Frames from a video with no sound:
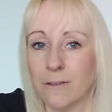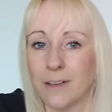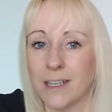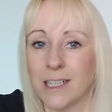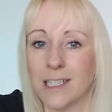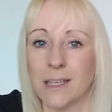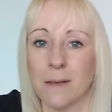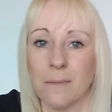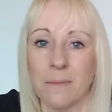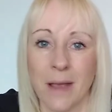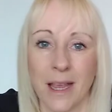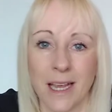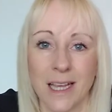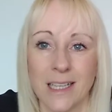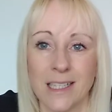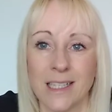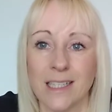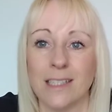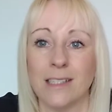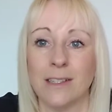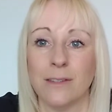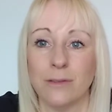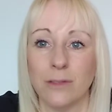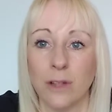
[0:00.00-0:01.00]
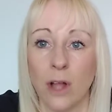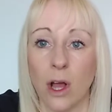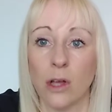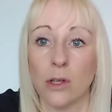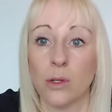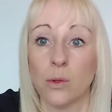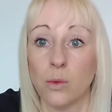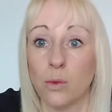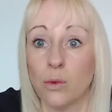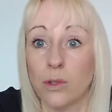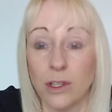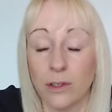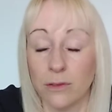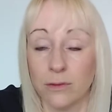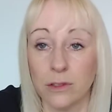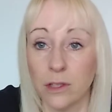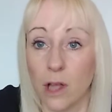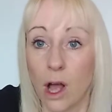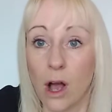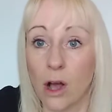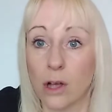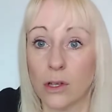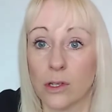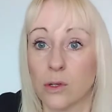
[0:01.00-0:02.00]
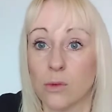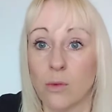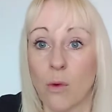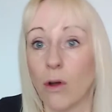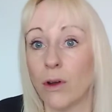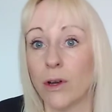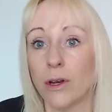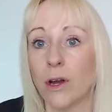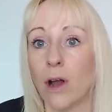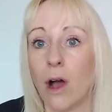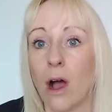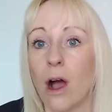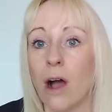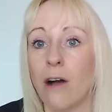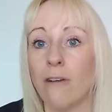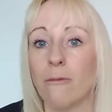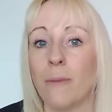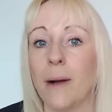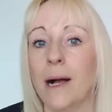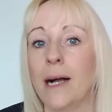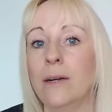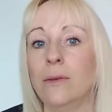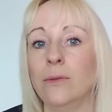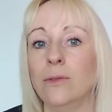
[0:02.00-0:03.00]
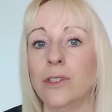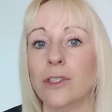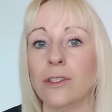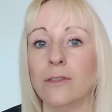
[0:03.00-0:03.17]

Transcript: It's amazing. You've lost 1.5 pounds.